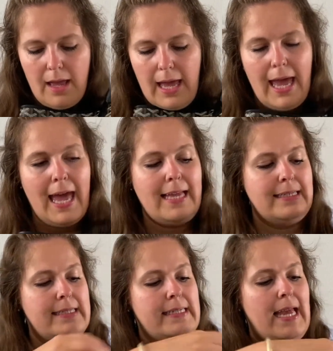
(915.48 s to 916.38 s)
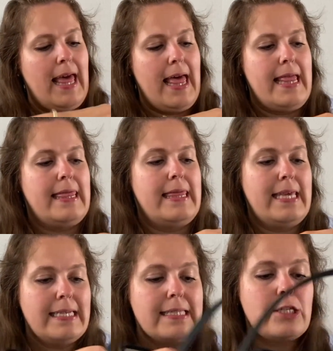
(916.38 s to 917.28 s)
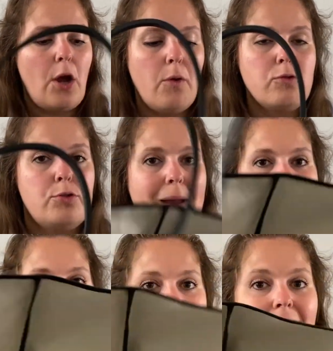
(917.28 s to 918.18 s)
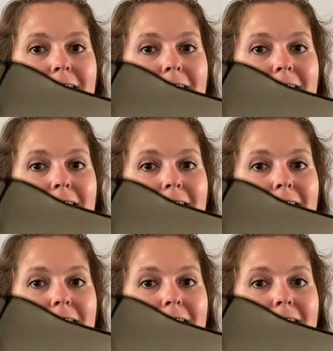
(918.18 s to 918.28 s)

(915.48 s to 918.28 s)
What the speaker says: And this tote bag, I